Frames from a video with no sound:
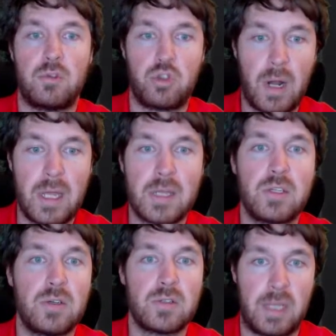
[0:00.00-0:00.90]
try it
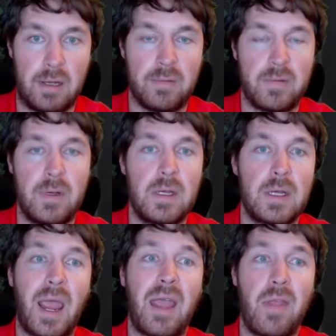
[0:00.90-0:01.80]
yourself,
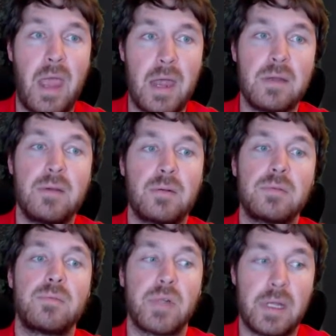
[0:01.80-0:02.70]
and then
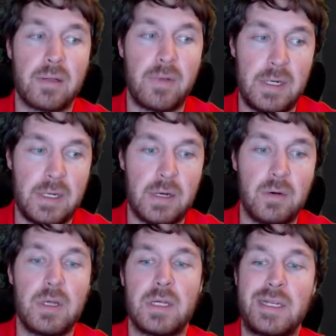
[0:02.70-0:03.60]
play the video
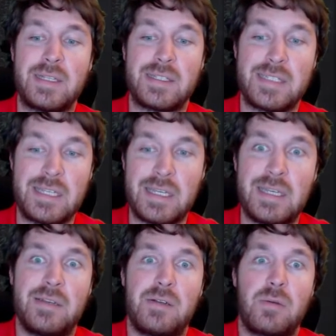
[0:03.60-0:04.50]
and
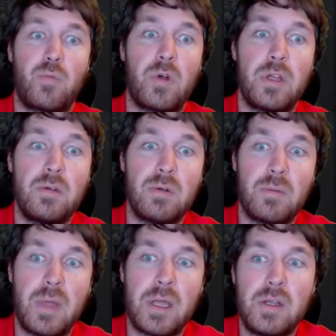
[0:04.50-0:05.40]
see where you are
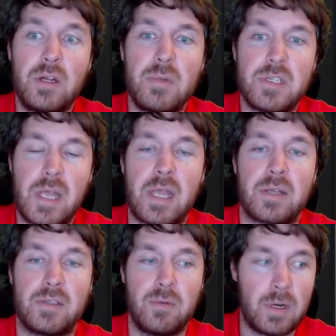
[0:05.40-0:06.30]
making your
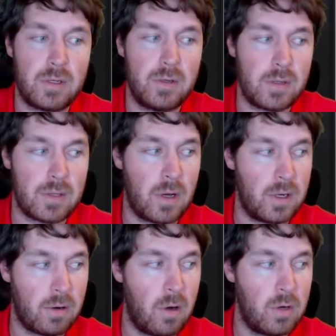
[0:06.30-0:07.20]
mistakes. You want to do this on
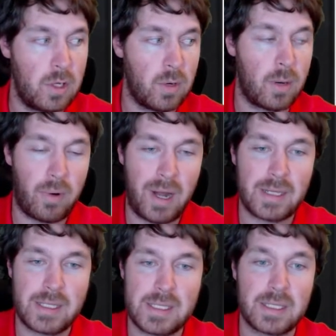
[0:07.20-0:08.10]
your own. You want to
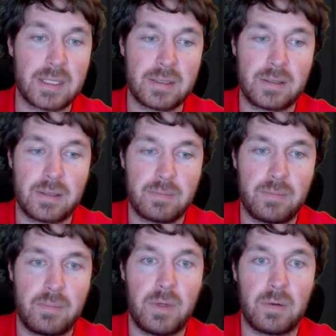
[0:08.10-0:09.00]
practice, and
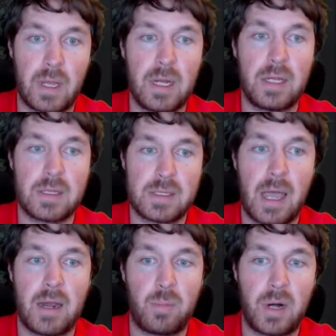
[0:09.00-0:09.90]
you know, getting this
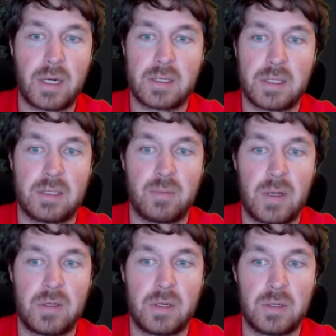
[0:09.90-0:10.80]
down and practicing is
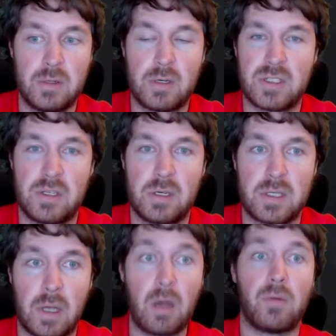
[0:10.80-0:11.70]
best you can do because you can
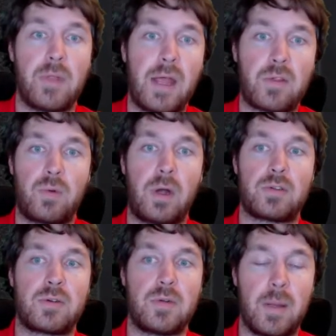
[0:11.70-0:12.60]
see, oh, that's where I
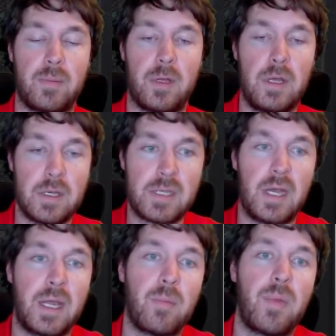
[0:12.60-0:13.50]
screwed up
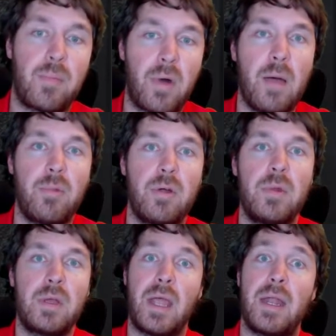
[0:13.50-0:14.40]
setting up my problem,
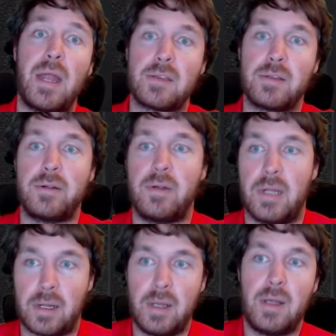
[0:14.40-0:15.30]
and that's
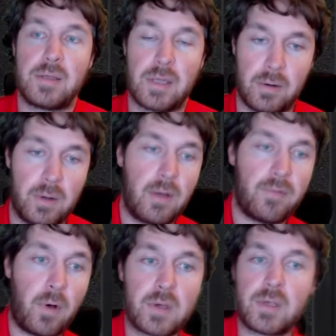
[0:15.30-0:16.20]
learning. So
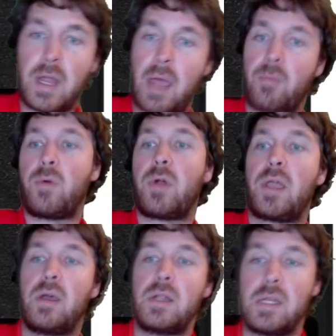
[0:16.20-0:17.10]
focus on that when
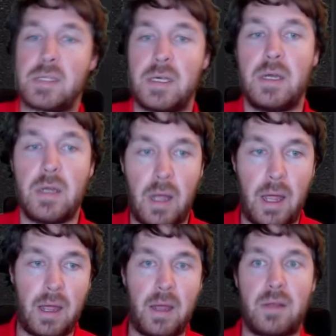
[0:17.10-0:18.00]
working on this
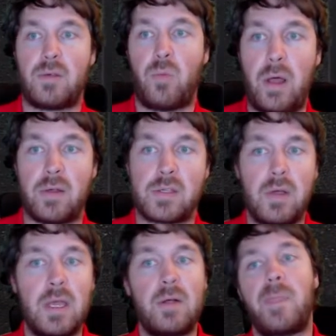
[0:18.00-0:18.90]
as well. So
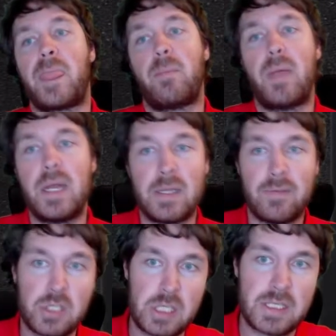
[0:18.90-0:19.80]
here, many
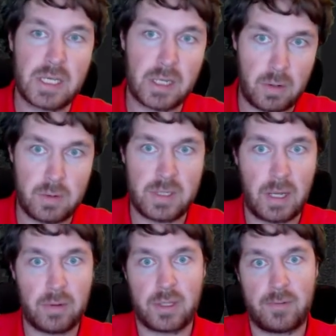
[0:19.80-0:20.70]
different genes encode
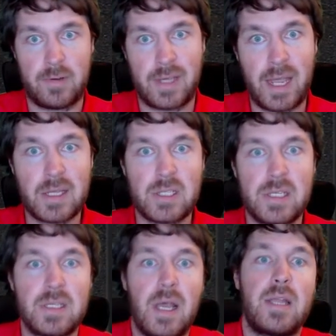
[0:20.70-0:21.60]
cell surface
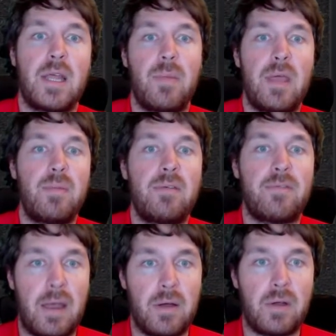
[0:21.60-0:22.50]
antigens that may be
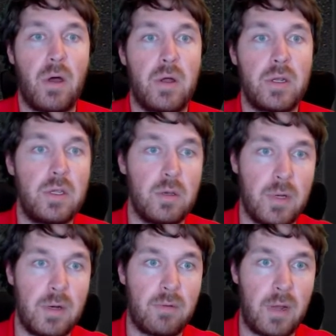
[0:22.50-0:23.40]
found on the
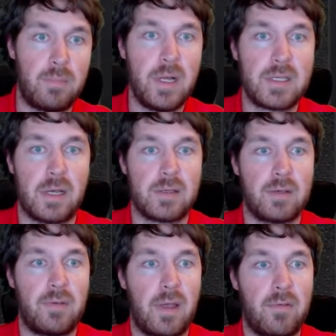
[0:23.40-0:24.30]
human red blood cell. So
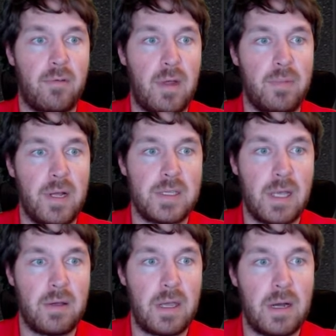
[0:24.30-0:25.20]
if you red blood
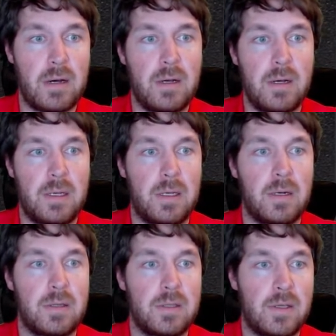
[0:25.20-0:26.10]
cell here, you
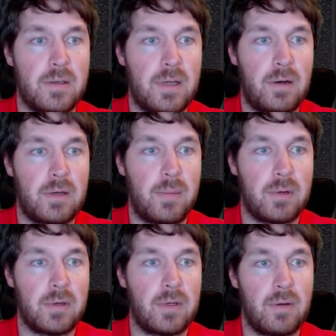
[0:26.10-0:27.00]
know, the
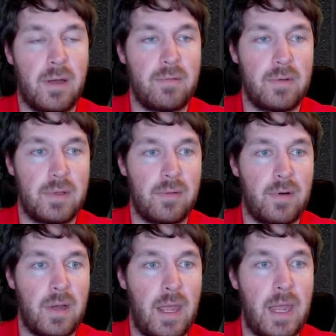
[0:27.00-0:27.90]
stereotypical, you have
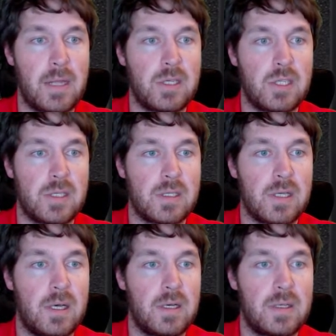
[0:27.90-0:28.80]
different antigens
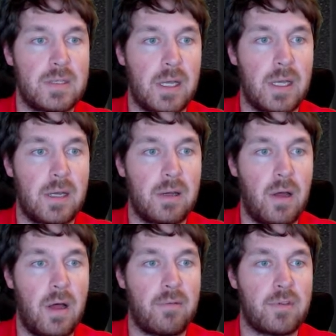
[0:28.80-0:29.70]
sticking
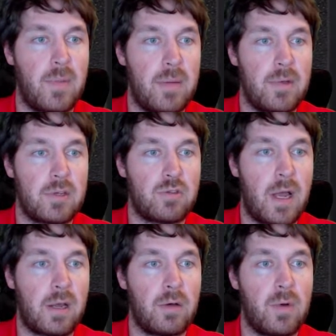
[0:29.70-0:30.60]
off. So maybe the
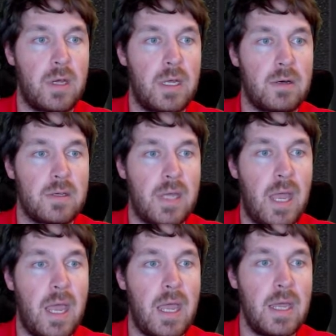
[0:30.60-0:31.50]
triangle one here is
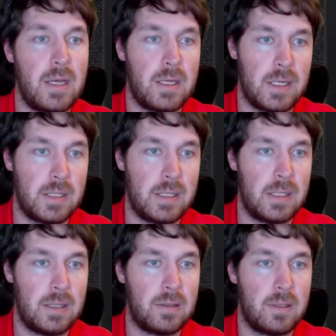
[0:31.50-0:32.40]
A, and
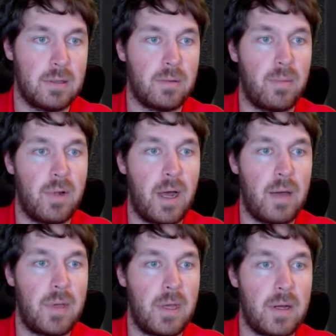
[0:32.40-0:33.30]
the, you know, the
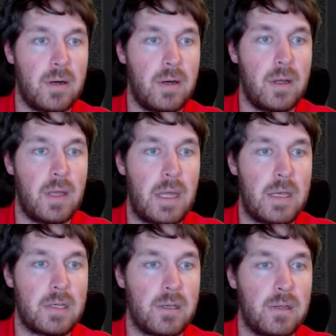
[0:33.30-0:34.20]
blob here
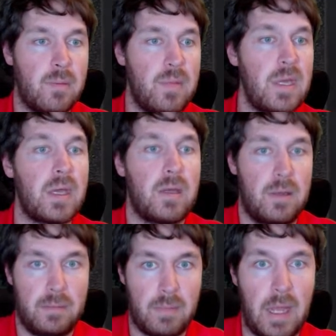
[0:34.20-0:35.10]
is the B
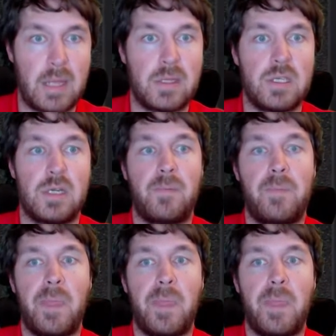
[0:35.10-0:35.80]
antigen.